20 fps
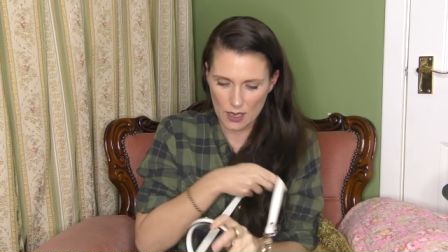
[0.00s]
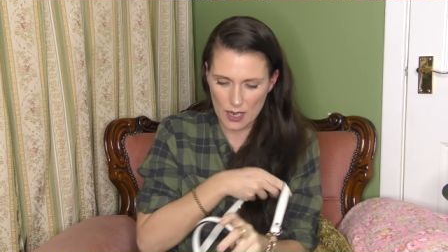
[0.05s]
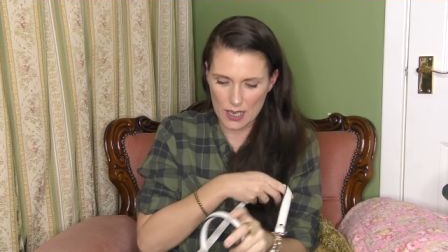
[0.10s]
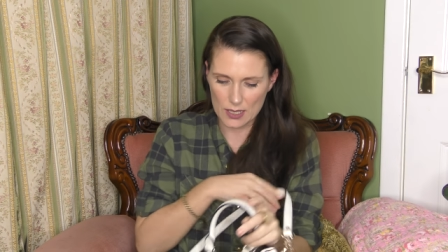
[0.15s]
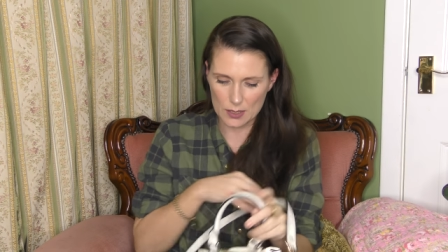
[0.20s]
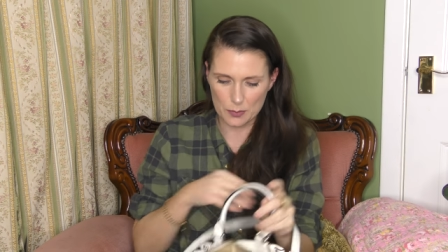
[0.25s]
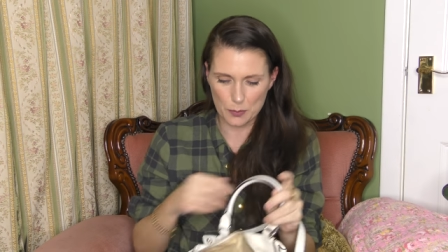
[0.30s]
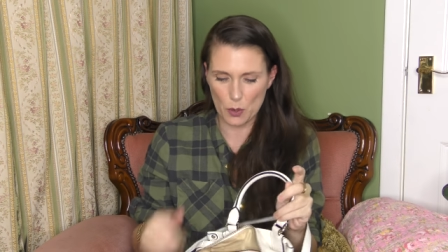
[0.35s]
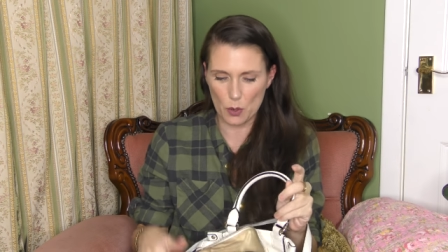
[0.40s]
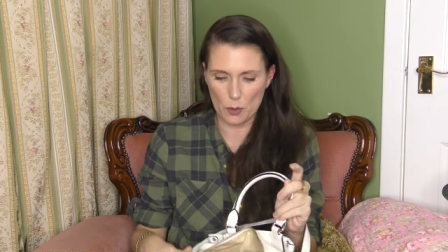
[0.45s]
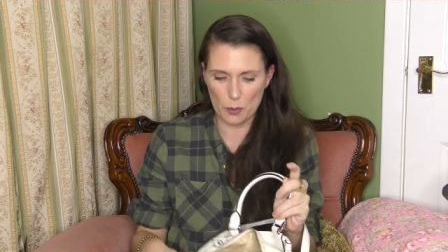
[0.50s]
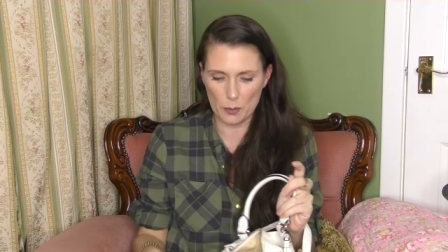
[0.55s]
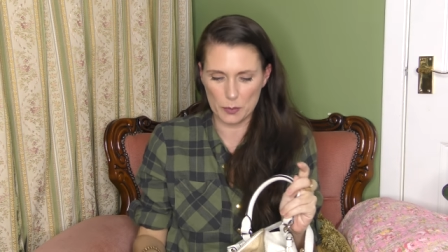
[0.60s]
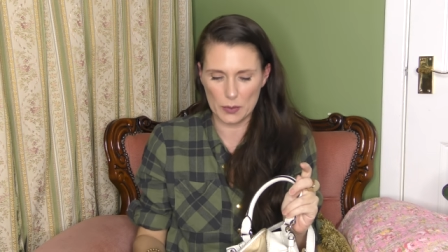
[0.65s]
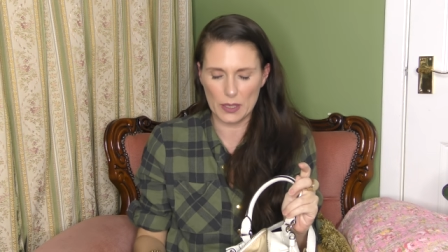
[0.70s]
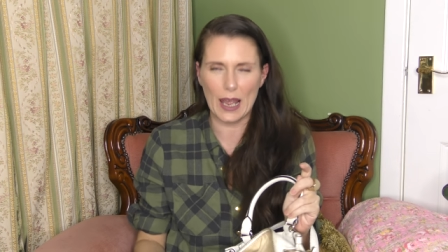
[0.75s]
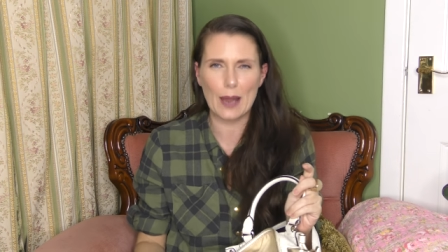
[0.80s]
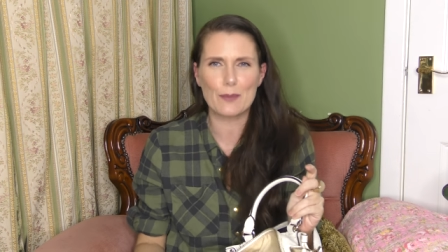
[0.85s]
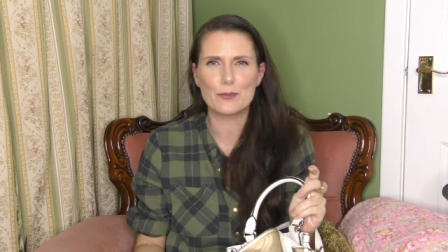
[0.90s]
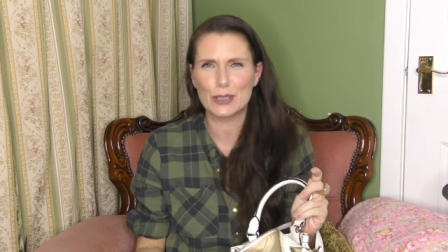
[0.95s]
it's
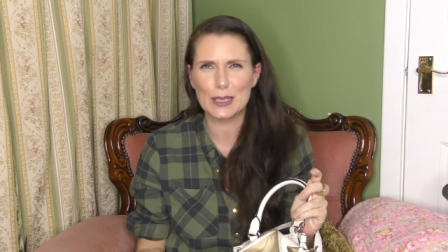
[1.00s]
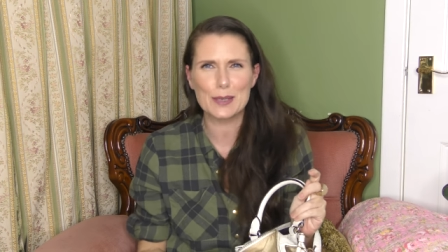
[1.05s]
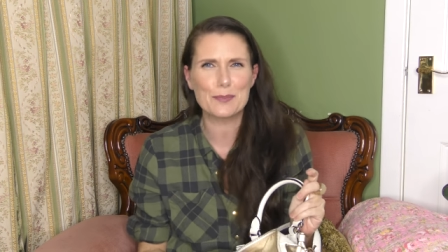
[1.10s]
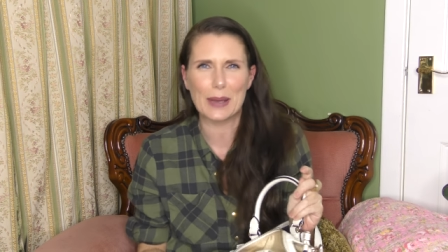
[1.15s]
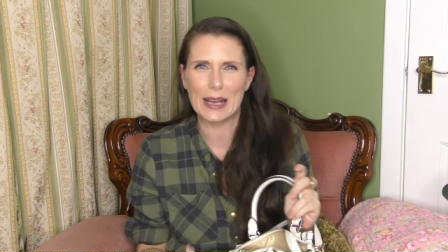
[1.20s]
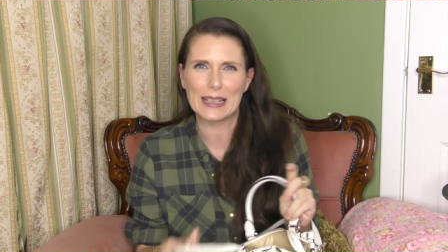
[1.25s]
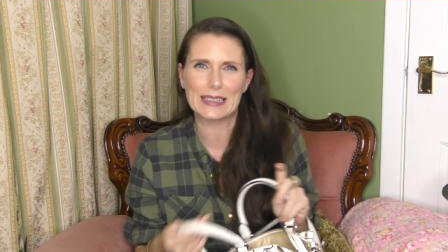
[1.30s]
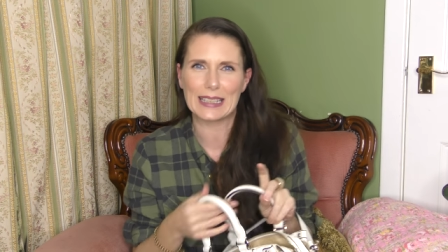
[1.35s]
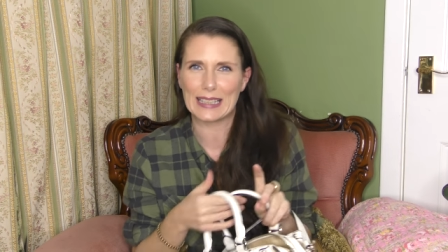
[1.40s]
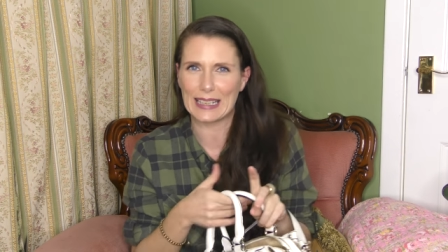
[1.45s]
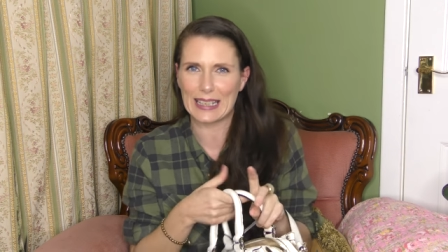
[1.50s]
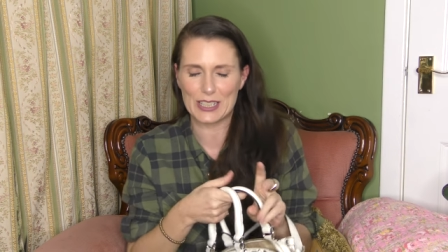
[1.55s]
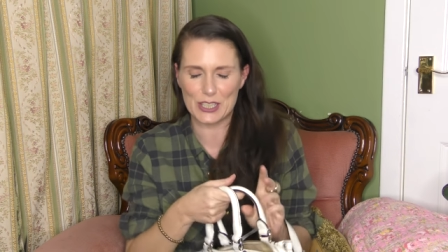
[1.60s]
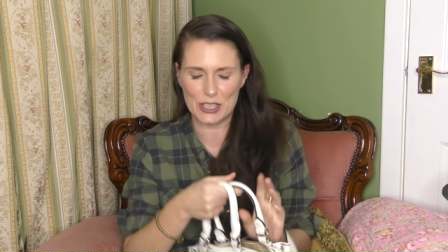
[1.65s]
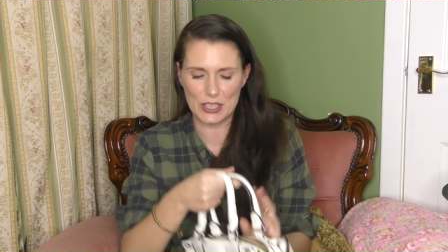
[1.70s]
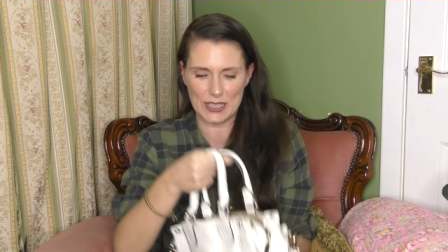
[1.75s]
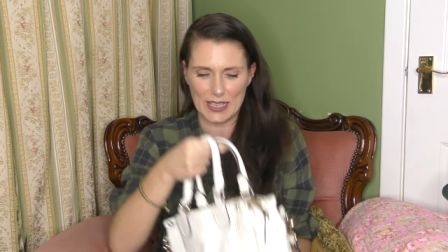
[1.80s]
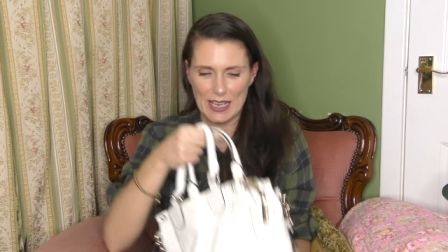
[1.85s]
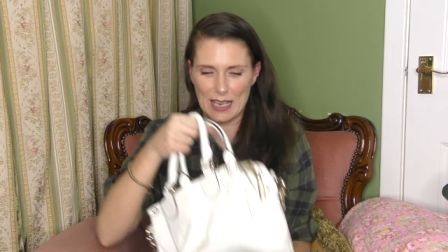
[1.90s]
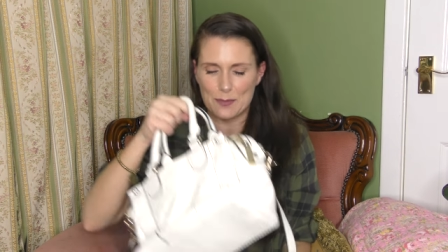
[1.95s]
probably I'm really bad at
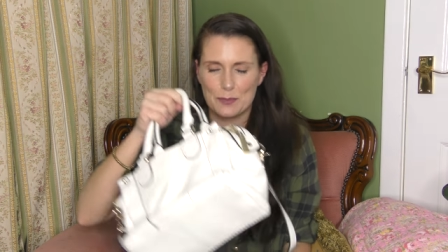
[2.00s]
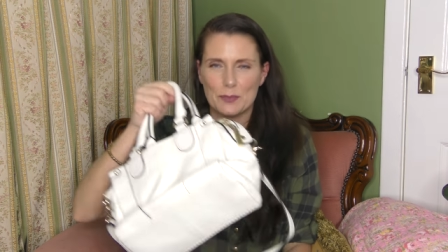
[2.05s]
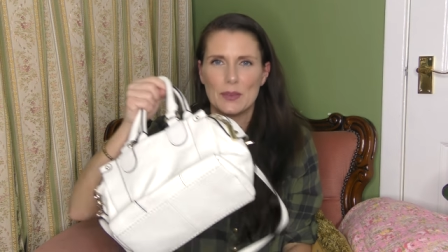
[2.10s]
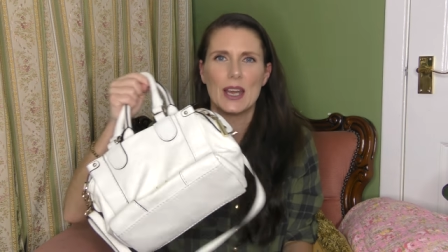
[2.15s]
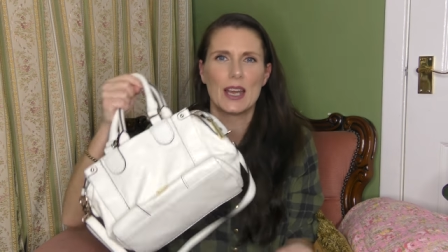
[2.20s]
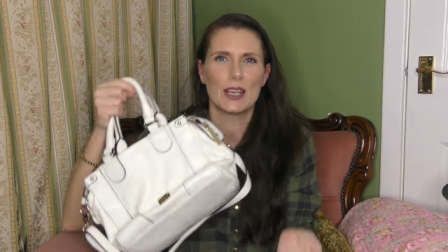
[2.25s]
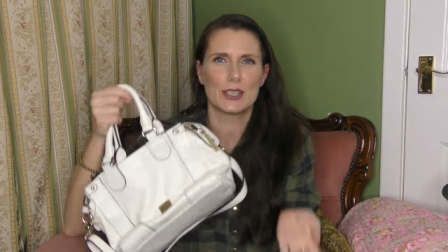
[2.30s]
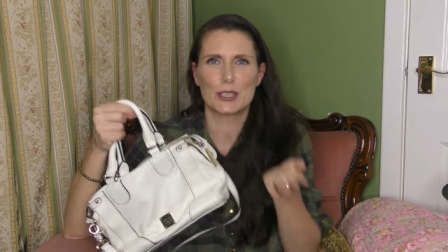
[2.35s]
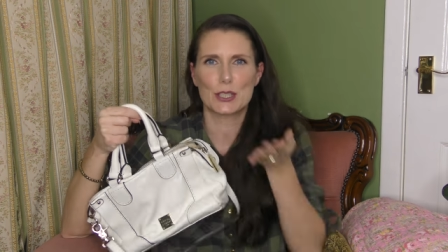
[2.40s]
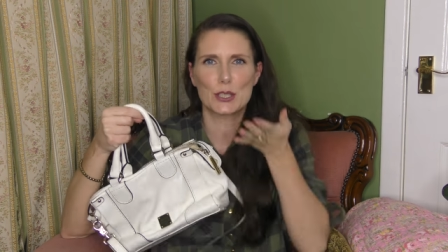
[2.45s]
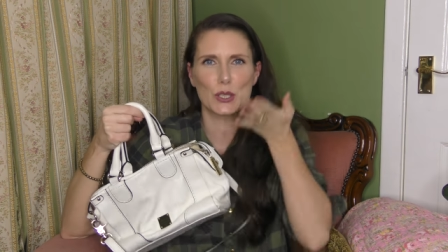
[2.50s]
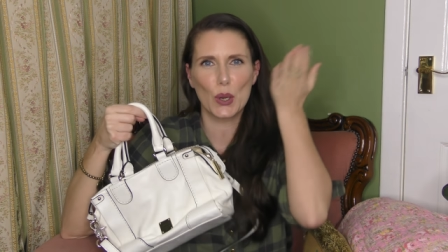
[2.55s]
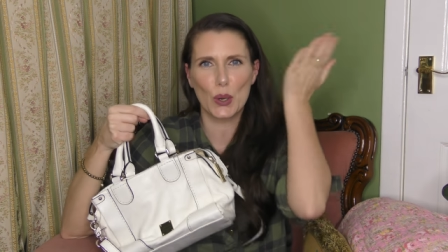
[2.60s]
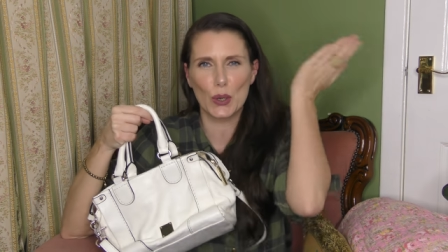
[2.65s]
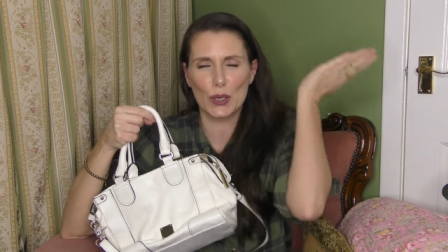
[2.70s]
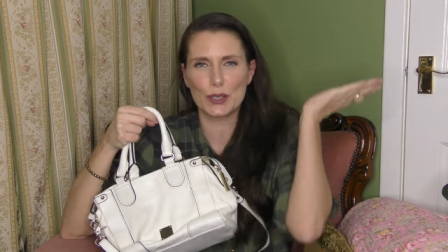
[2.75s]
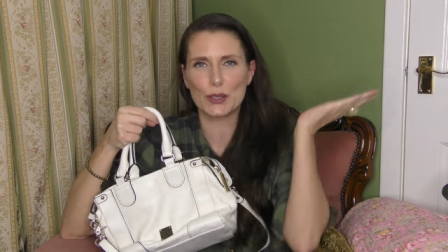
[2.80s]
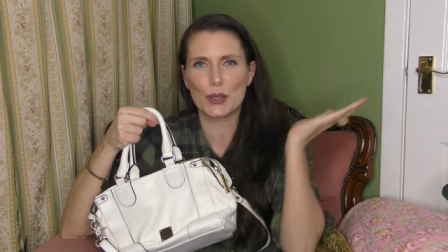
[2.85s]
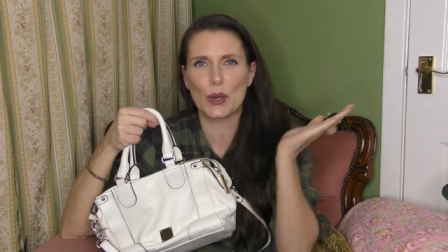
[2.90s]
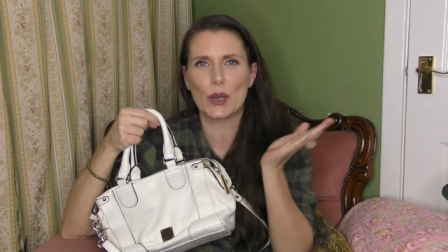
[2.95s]
gauging time. Just
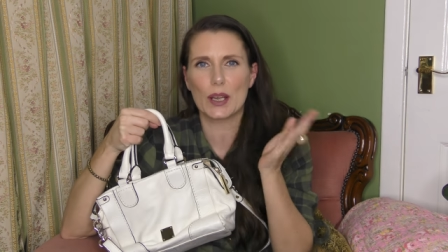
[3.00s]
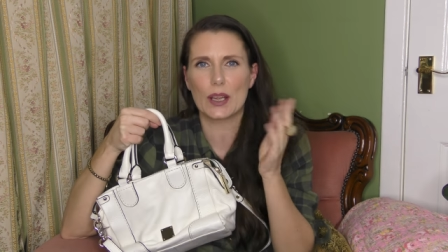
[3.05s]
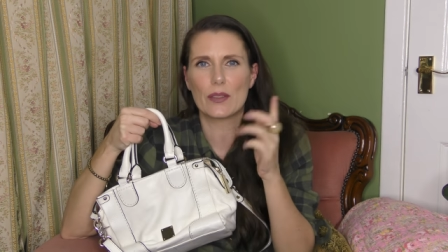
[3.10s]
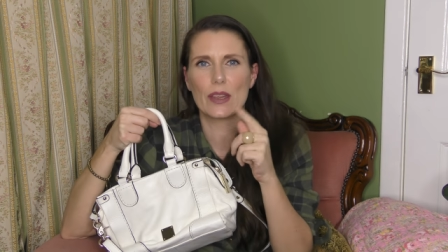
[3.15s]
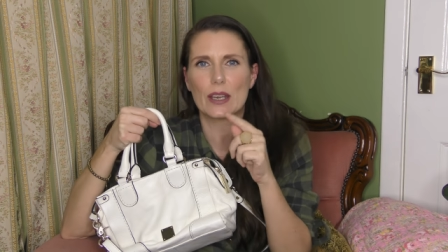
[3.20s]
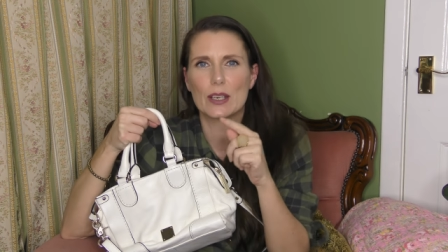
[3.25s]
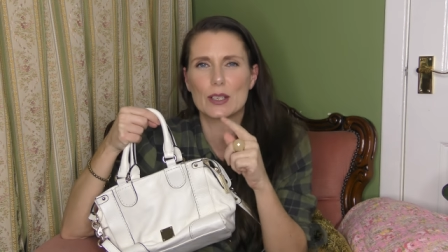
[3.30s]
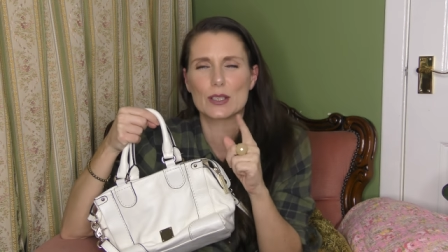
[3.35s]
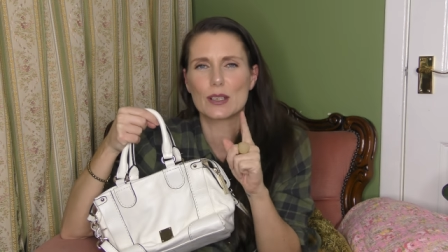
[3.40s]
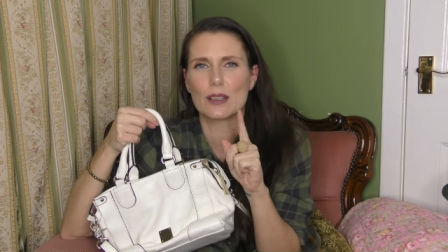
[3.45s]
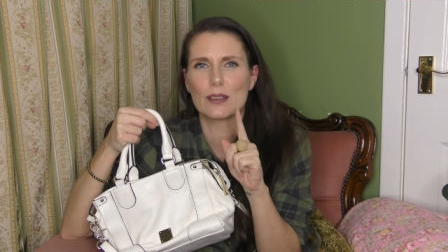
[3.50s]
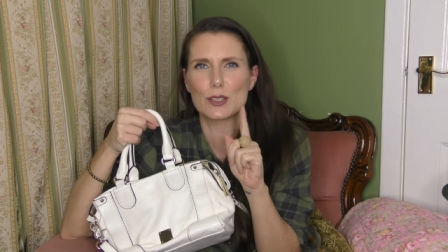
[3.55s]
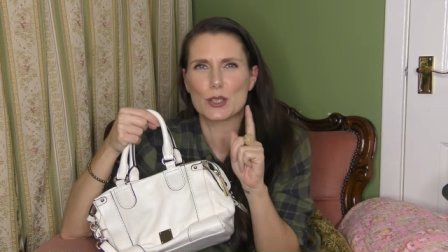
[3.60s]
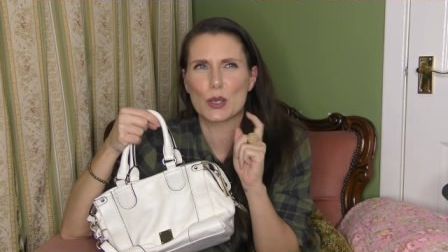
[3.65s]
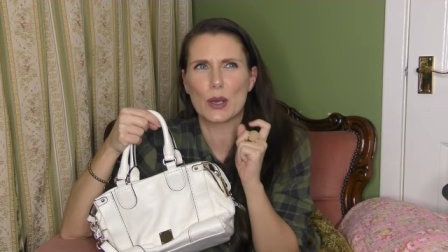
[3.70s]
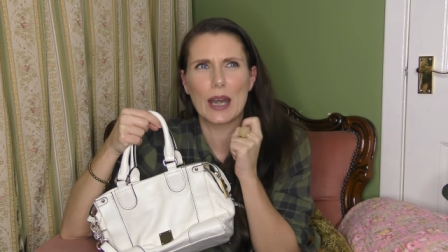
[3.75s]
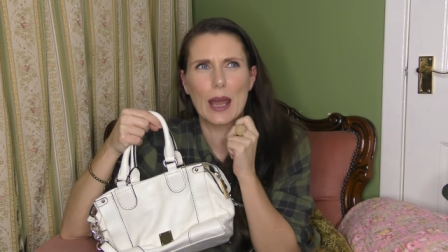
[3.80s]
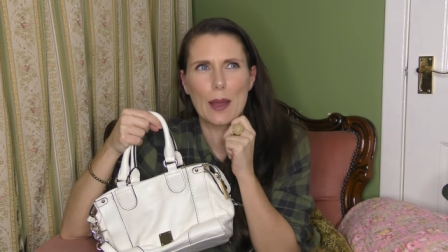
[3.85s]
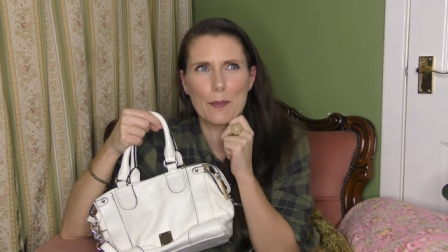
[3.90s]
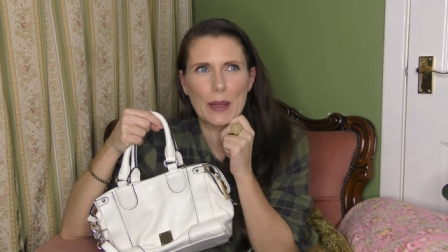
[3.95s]
talk and talk and then it's
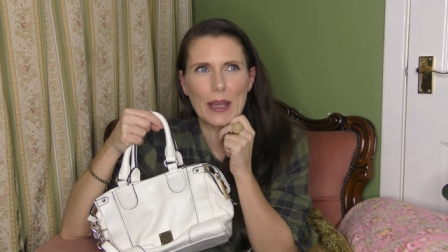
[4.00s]
on. I